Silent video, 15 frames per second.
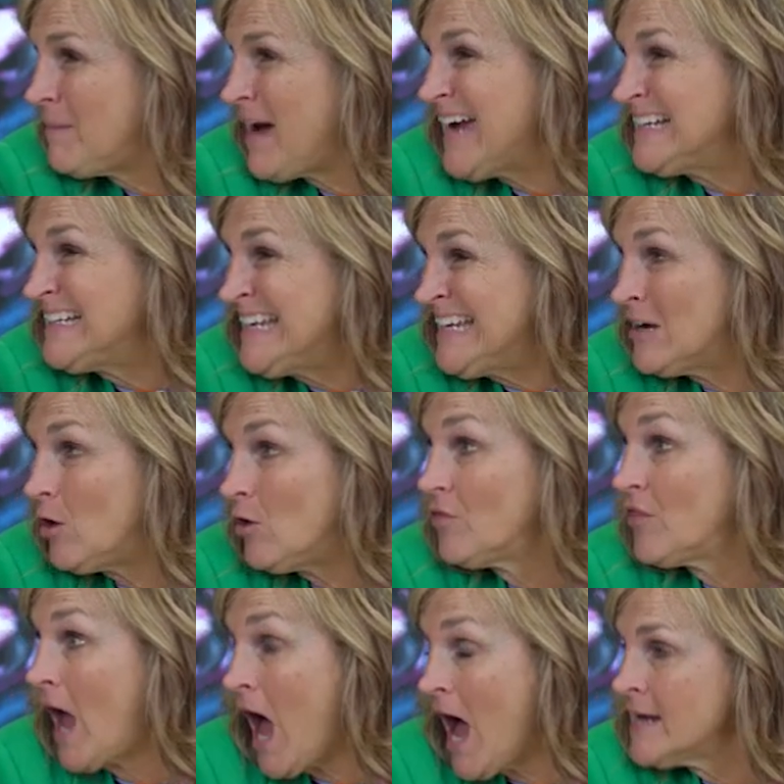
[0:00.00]
Pineal.
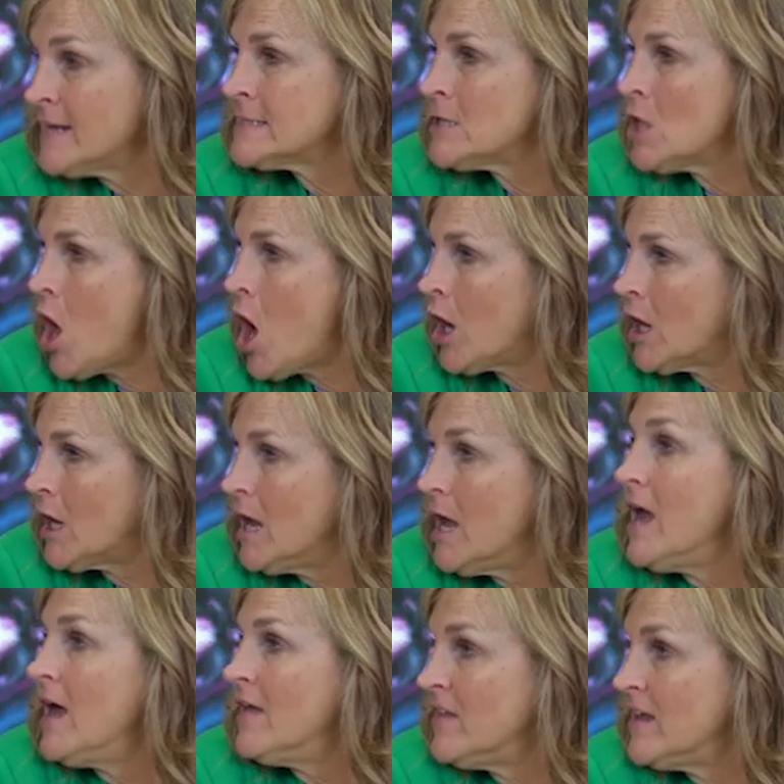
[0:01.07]
The I is long.
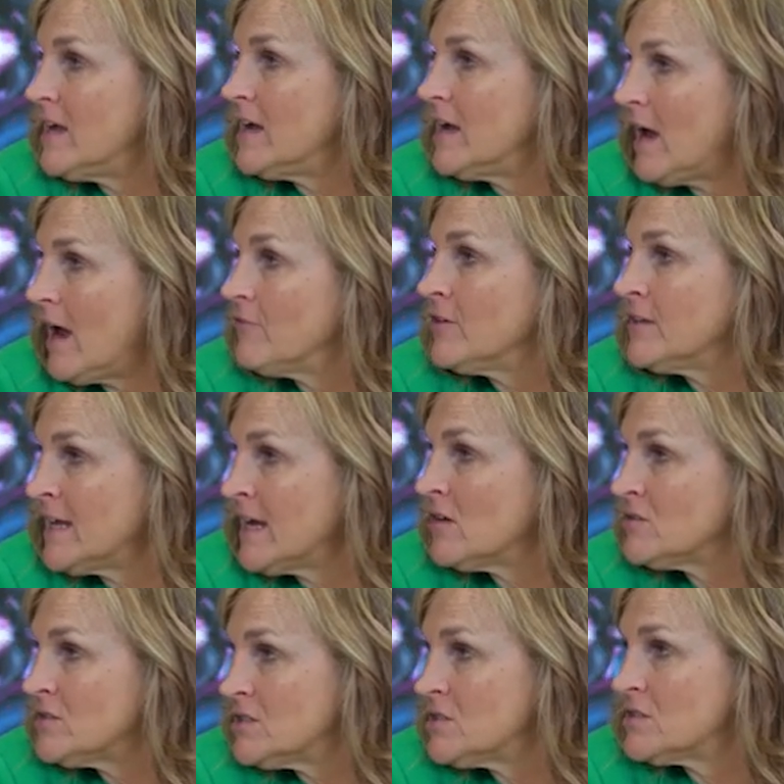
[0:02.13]
Yeah, and everything
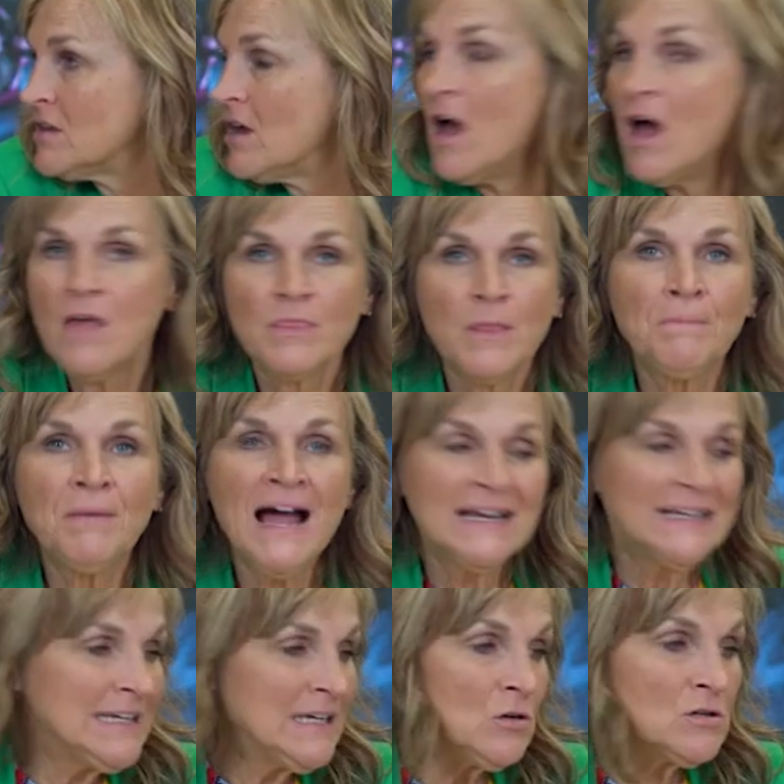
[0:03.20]
else is. The
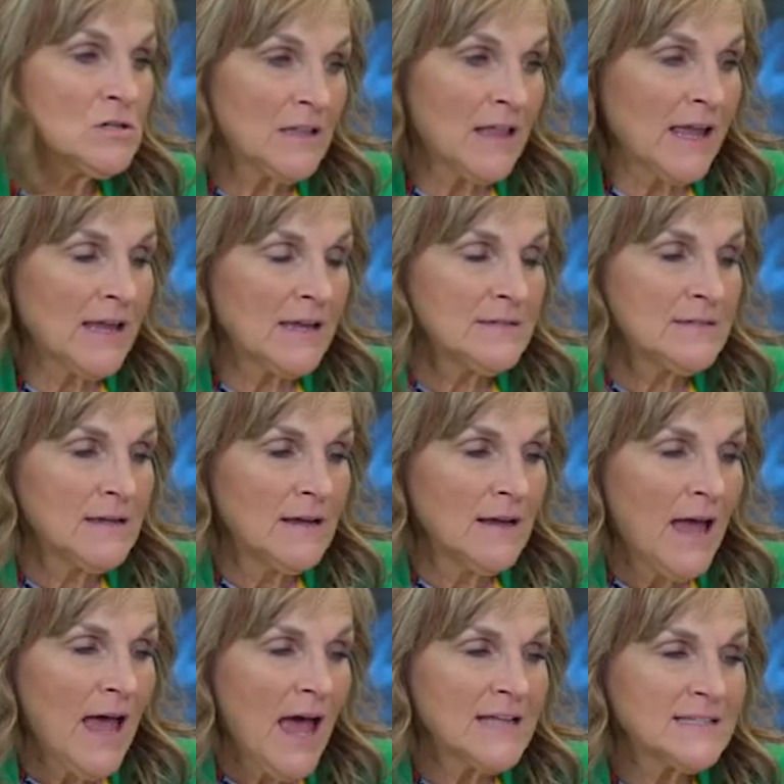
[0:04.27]
pineal gland
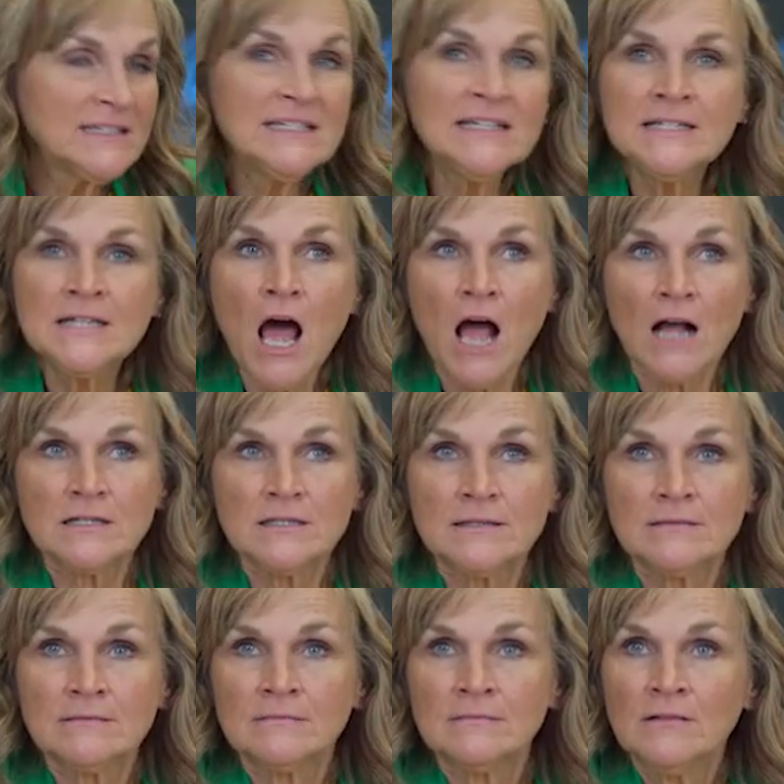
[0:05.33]
has a detox.
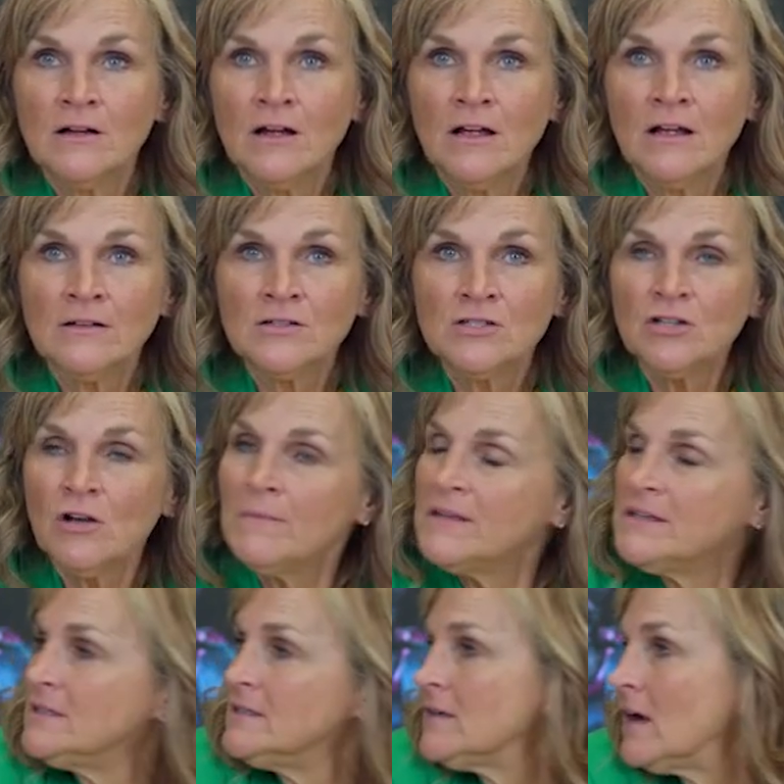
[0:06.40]
Show them the
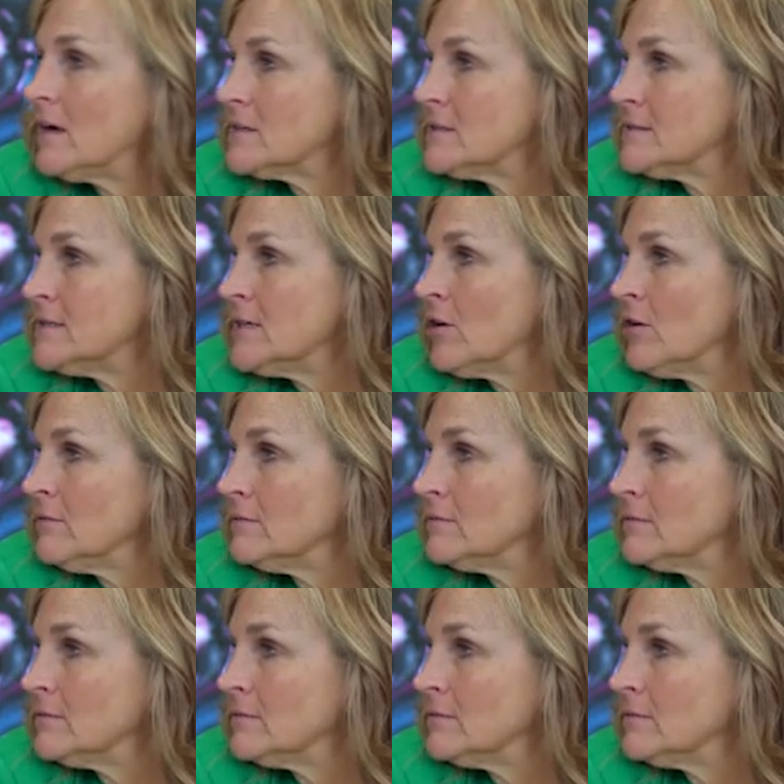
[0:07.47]
detox, dear.